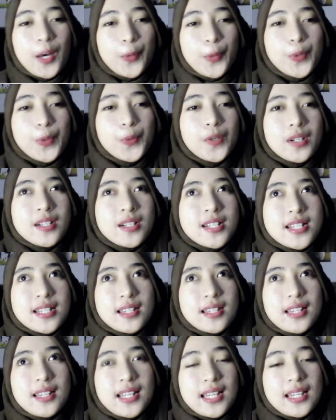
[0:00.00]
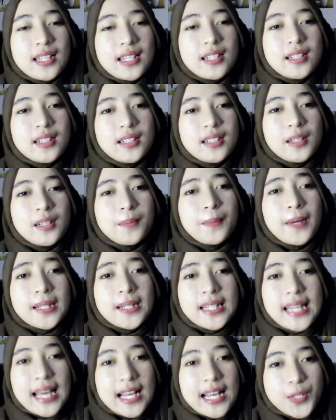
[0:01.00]
We once did a
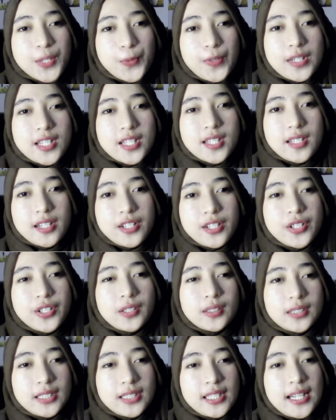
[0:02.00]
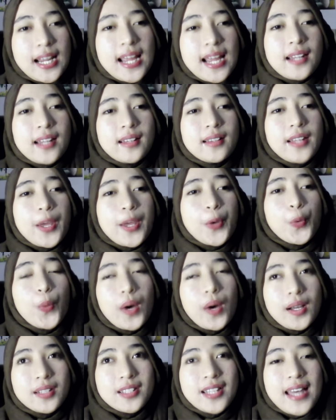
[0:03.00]
podcast with street children and they
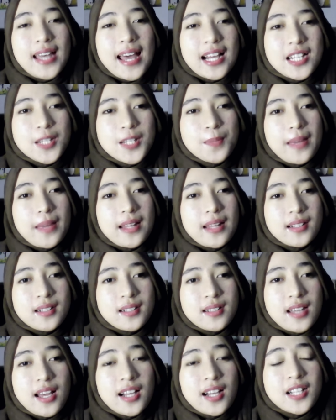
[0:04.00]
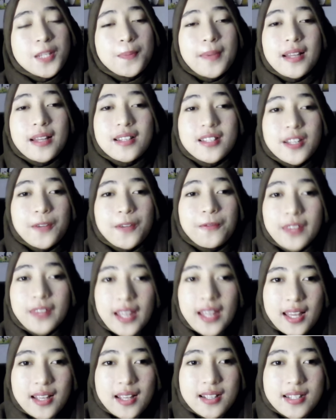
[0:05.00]
want to export expensive
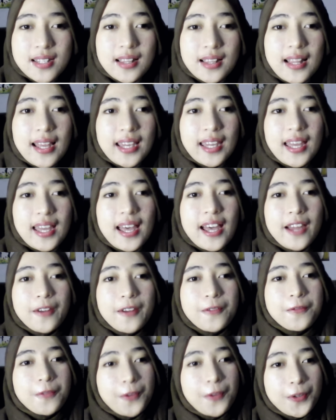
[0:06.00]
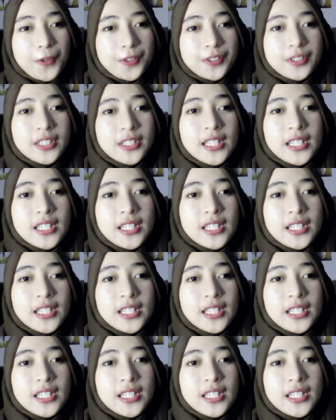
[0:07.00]
things like handphone.